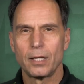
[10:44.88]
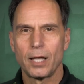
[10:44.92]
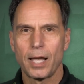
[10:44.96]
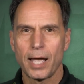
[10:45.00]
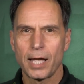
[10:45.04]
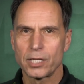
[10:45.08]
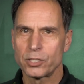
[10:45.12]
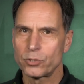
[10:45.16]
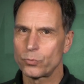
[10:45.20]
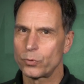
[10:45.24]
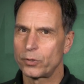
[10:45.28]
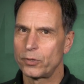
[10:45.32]

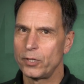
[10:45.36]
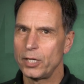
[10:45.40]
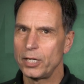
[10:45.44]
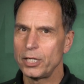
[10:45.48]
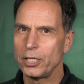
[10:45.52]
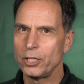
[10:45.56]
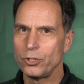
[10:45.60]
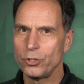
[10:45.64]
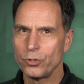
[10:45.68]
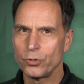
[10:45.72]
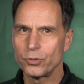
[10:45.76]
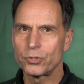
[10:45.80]
As with
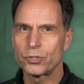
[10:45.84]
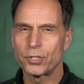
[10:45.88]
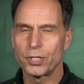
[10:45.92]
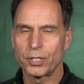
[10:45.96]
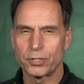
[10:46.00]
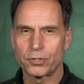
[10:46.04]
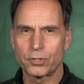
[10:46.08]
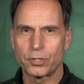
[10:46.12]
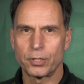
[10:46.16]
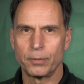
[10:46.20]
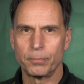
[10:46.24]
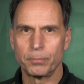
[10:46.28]
any new
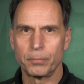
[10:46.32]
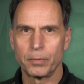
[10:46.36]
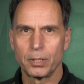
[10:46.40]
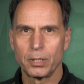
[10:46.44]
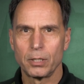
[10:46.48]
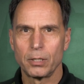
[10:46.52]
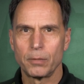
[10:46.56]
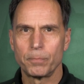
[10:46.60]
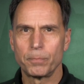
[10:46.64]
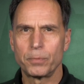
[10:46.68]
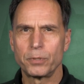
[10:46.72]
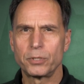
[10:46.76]
system,
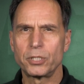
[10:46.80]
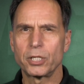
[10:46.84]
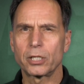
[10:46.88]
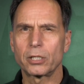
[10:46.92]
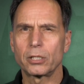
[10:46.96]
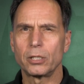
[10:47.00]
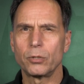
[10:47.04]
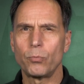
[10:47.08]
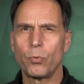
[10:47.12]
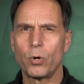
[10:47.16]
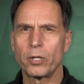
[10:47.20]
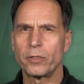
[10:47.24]

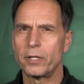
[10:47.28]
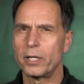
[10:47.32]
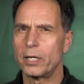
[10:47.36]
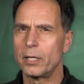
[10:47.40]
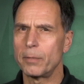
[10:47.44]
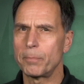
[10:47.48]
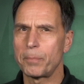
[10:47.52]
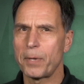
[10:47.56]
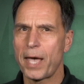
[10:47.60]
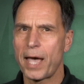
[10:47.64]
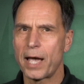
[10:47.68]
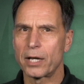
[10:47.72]
particularly one that
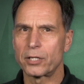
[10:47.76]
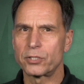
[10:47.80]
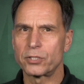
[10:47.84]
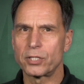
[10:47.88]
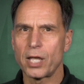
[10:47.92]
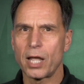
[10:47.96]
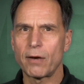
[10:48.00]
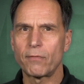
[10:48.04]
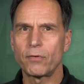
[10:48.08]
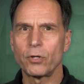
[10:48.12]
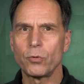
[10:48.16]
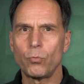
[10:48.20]
impacts
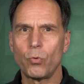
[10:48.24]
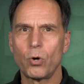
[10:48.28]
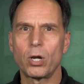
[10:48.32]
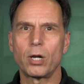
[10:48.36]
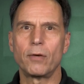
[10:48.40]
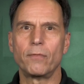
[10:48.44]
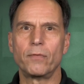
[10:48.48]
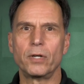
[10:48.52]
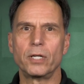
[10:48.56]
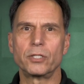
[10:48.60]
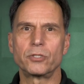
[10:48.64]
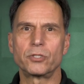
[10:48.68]
every one
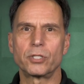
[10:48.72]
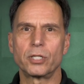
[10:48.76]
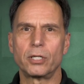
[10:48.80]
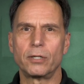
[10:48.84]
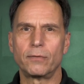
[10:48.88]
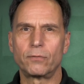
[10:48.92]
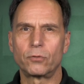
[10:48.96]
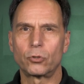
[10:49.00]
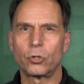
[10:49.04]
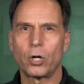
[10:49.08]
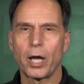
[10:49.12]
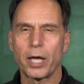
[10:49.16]
of us in a
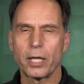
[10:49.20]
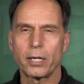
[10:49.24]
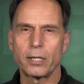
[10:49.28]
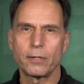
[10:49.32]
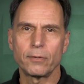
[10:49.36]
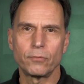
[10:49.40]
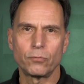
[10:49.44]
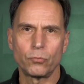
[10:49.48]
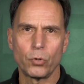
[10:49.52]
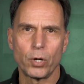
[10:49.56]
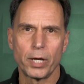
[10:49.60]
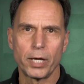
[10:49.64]
variety
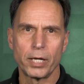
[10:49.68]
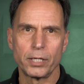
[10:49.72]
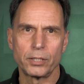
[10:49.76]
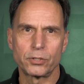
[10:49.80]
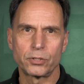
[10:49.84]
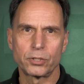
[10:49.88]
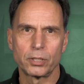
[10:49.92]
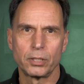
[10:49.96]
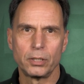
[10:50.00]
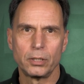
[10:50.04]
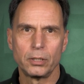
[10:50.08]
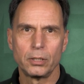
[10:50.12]
of
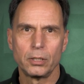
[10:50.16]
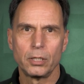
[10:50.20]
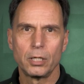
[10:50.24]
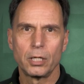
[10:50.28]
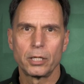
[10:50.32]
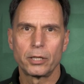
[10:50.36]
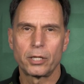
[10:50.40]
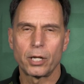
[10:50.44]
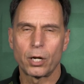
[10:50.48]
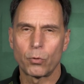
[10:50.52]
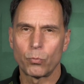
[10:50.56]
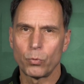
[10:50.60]
ways,
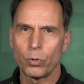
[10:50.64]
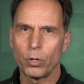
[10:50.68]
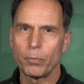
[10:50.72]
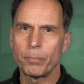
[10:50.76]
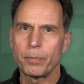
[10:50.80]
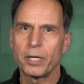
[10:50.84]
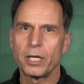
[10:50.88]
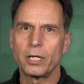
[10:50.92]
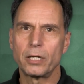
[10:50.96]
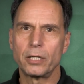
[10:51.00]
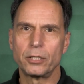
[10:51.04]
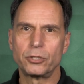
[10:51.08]
there will
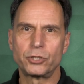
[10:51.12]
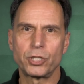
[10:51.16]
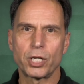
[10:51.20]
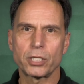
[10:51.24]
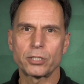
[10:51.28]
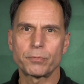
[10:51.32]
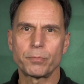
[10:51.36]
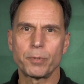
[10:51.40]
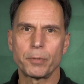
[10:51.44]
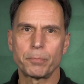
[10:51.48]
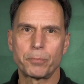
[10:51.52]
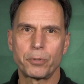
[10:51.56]
be an
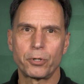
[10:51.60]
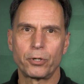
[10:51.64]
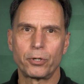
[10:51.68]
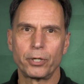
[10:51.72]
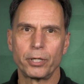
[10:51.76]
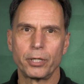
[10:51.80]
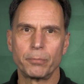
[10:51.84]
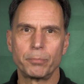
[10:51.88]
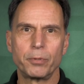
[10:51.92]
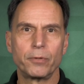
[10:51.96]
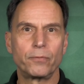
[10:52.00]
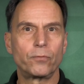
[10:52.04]
adjustment
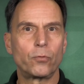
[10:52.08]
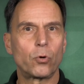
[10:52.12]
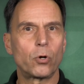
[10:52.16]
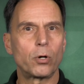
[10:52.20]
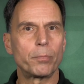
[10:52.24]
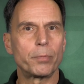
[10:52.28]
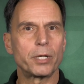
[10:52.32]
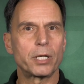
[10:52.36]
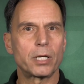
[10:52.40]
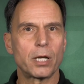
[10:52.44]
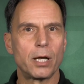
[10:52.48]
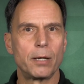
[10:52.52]
period before it
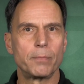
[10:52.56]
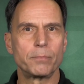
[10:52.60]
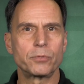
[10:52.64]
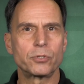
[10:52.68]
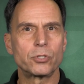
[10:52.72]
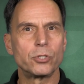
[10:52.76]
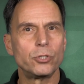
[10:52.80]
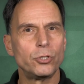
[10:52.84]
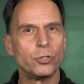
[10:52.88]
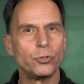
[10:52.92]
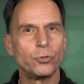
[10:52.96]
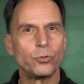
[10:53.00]
becomes
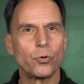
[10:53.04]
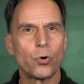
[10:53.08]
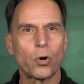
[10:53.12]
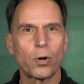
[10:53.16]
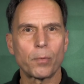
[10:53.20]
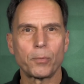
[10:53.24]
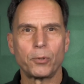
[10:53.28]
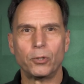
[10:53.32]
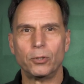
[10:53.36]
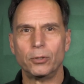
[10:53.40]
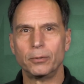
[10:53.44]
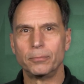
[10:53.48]
the new
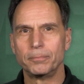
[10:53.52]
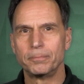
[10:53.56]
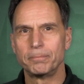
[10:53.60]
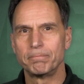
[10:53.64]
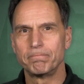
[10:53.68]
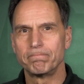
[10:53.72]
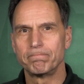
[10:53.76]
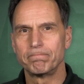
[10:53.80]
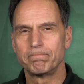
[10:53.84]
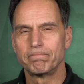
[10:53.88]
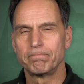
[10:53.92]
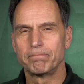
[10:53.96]
normal.
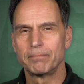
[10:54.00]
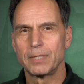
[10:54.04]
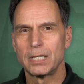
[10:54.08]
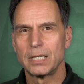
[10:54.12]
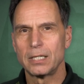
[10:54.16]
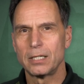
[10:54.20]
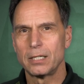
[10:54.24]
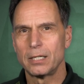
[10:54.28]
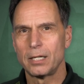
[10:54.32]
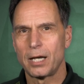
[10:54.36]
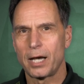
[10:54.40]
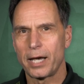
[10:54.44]

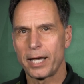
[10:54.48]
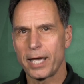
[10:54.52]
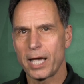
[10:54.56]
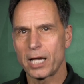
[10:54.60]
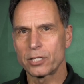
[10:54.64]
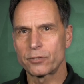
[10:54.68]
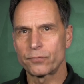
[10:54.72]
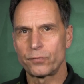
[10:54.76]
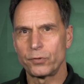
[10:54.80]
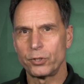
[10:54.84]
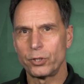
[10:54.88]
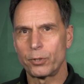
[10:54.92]
I
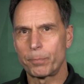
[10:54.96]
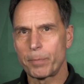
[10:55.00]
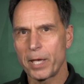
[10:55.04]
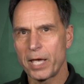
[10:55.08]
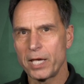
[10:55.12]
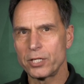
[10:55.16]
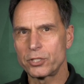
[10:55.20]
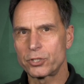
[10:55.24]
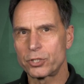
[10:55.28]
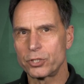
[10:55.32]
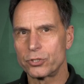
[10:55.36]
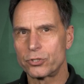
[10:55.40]
ask for your
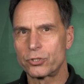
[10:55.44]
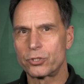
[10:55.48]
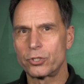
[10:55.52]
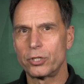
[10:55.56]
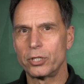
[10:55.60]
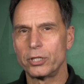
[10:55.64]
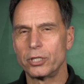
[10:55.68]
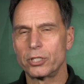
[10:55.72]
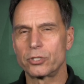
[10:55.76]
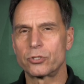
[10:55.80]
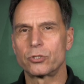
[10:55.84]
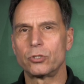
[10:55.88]
patience
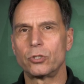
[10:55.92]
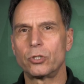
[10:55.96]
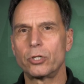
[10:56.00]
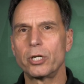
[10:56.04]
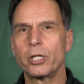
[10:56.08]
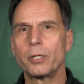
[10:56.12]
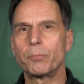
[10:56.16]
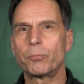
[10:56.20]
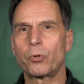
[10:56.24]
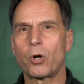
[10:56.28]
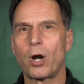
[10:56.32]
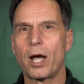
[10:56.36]
during this
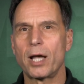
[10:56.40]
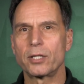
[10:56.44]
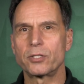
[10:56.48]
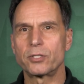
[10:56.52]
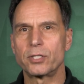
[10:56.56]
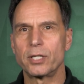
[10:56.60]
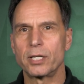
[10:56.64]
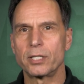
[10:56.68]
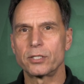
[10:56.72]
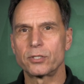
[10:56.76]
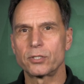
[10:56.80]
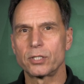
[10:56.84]
learning
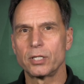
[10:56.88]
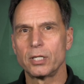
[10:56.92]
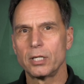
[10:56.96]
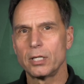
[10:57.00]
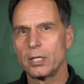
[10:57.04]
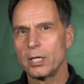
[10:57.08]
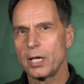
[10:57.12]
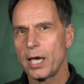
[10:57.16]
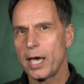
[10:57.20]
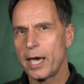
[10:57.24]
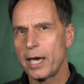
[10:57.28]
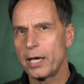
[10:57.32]
process
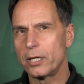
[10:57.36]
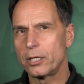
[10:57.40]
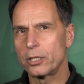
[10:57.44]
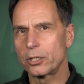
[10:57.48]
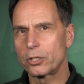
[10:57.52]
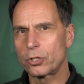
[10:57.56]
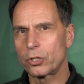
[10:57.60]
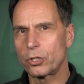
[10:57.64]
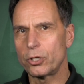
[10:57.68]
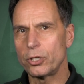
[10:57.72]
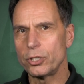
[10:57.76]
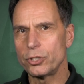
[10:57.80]
and
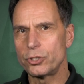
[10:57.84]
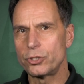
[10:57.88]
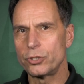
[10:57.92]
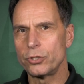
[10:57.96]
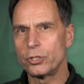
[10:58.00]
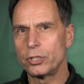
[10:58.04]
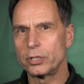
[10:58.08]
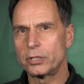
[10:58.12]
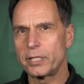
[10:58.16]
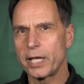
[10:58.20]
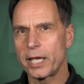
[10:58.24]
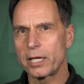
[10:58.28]
encourage you
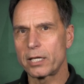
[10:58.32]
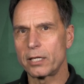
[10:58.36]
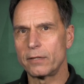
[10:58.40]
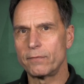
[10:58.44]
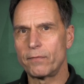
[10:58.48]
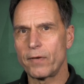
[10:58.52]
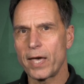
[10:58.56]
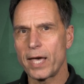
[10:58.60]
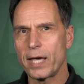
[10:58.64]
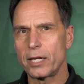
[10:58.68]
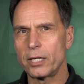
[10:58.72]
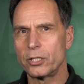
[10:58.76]
to take
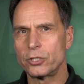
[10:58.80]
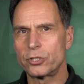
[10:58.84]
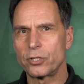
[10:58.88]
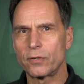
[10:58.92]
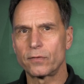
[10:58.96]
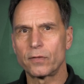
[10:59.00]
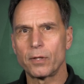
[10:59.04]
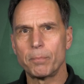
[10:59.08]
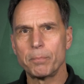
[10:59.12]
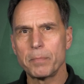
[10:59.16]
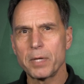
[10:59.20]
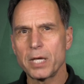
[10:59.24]
advantage
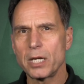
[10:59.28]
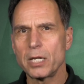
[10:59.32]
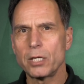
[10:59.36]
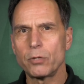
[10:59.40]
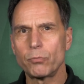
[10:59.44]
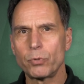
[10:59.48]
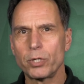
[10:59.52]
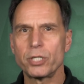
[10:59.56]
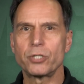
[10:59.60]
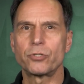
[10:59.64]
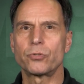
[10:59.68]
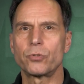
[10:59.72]
of the many
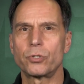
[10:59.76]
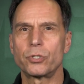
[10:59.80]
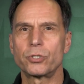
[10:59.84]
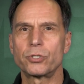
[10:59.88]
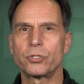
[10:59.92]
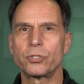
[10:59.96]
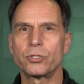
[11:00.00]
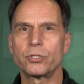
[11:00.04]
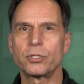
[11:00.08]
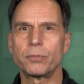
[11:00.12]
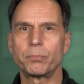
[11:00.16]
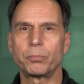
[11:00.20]

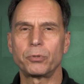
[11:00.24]
resources in